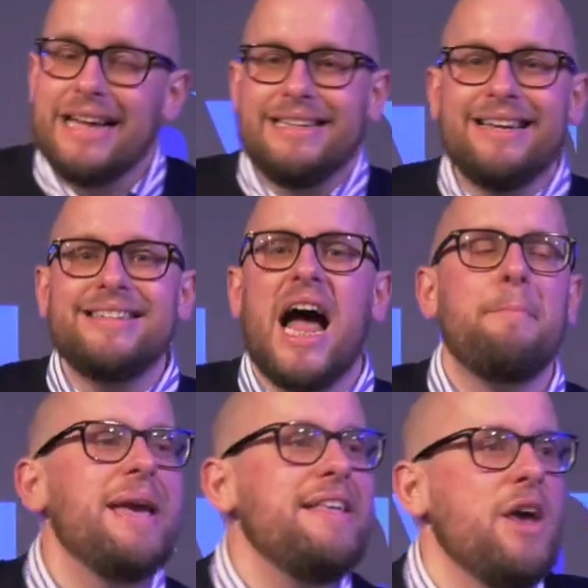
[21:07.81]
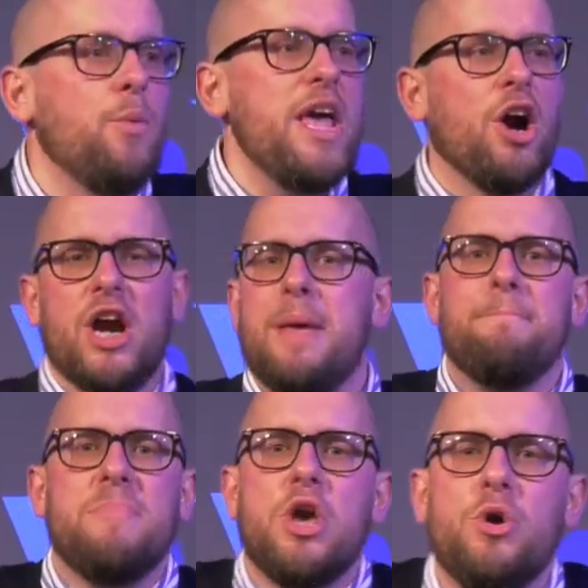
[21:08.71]
does not mean that we are
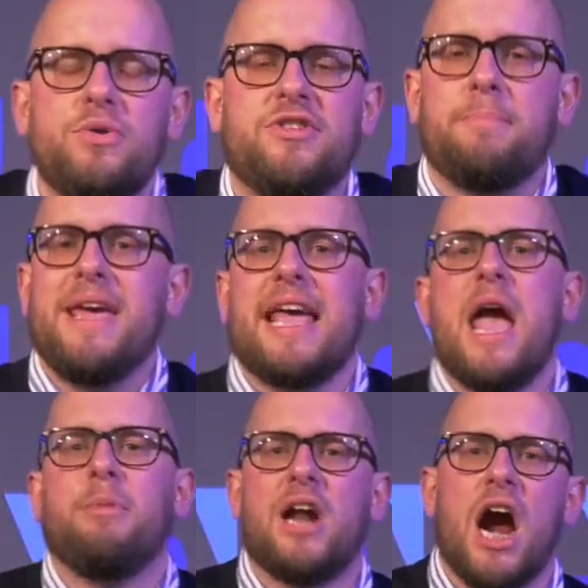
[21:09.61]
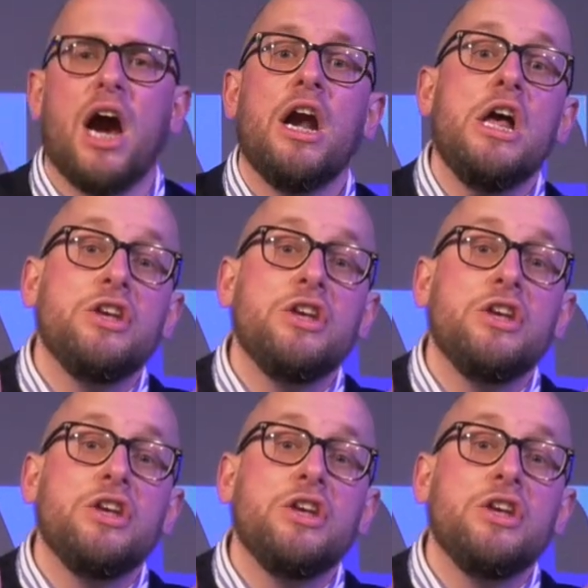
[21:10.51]
immune to being able to hurt.